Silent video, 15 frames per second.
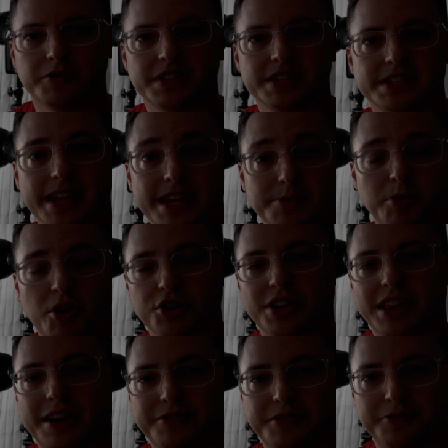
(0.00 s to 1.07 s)
for this next part, you'll
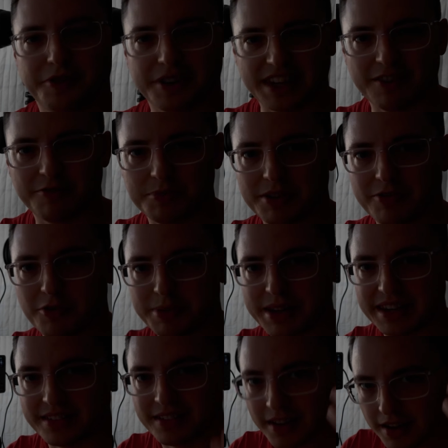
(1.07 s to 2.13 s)
have to forgive me for
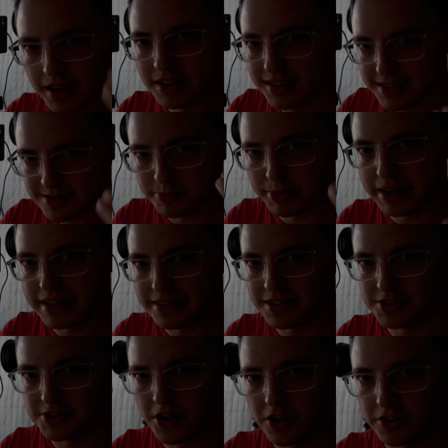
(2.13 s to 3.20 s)
being a little bit in the
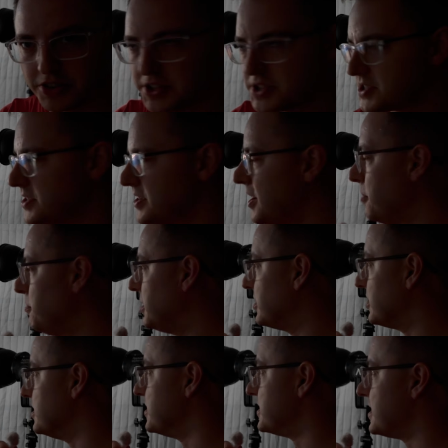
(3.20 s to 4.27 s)
darkness,
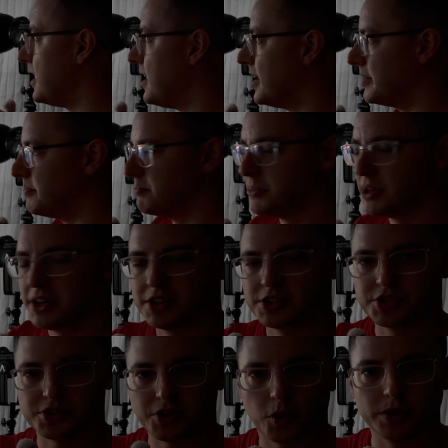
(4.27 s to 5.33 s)
because I'm
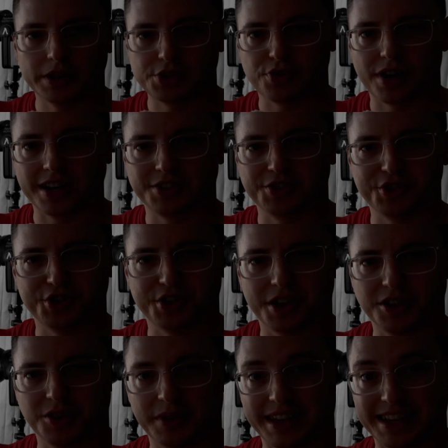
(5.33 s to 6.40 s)
solely trying to show
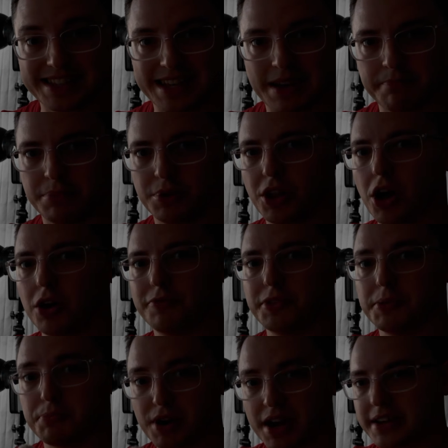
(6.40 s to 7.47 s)
you an example of
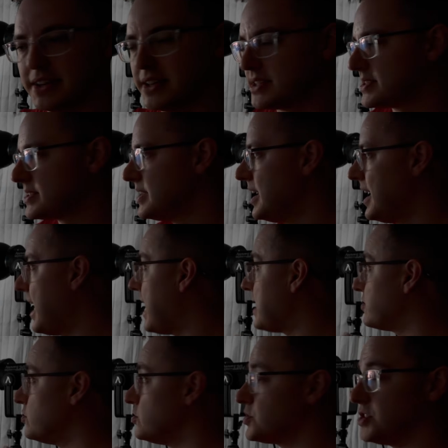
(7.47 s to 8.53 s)
the brightness
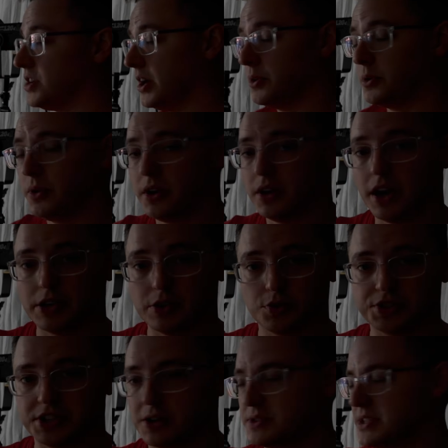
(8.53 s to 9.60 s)
and also an
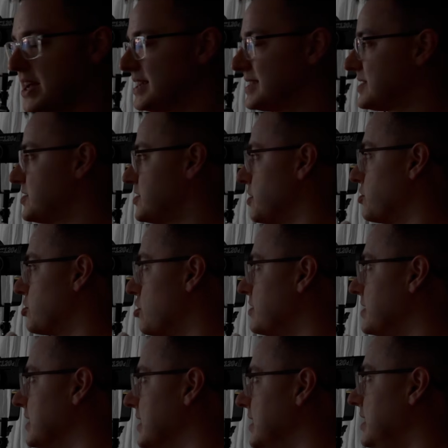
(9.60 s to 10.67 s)
audio test. So
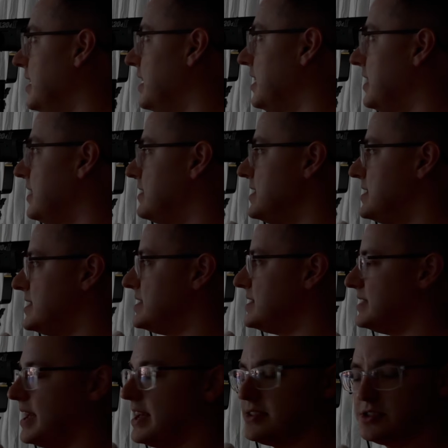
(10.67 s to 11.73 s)
currently this is
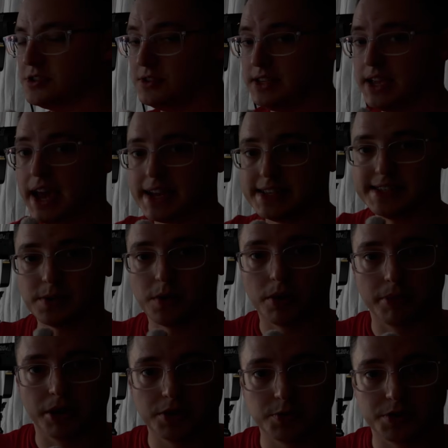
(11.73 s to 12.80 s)
set to the 80 watt
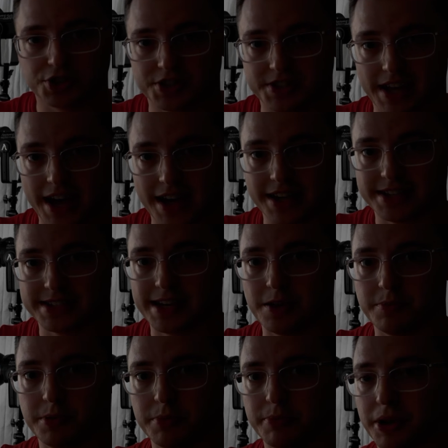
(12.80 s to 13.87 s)
mode, which is the highest
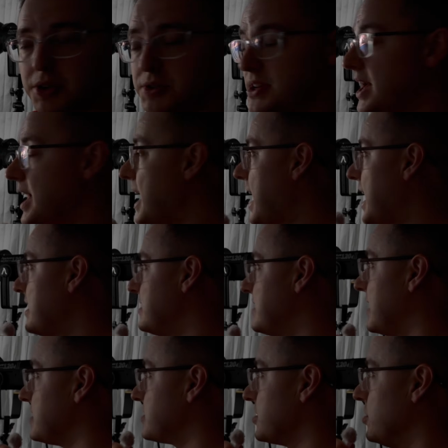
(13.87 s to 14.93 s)
output mode, and
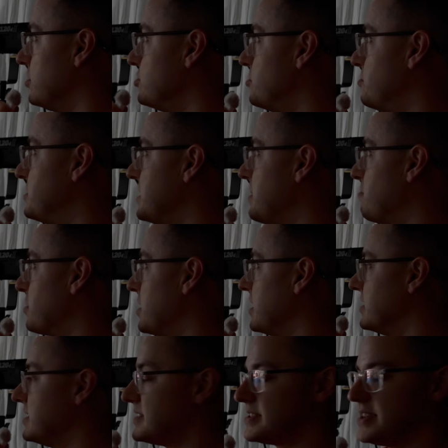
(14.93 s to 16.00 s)
at 100%
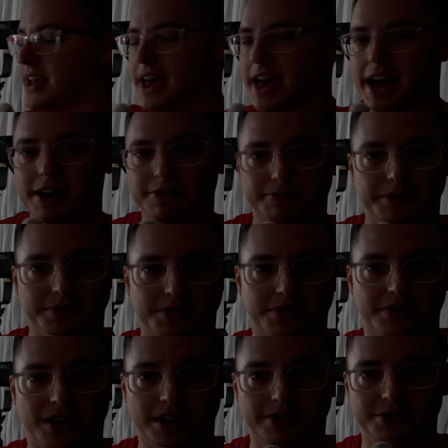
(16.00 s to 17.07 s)
brightness at
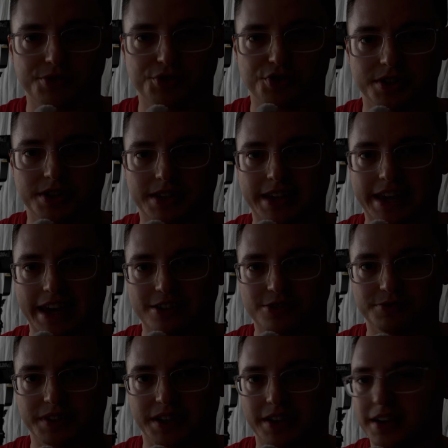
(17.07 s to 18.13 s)
5500
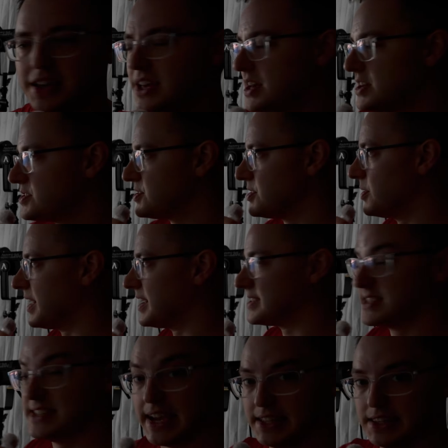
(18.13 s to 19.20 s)
Kelvin. So that's
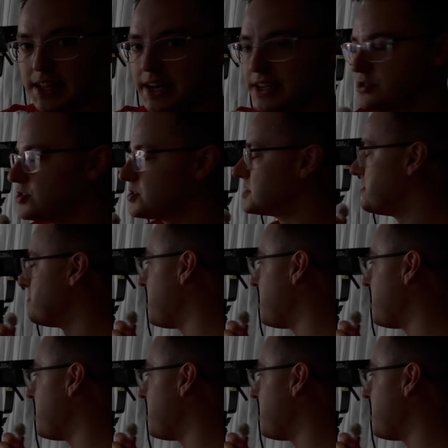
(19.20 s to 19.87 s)
daylight, just to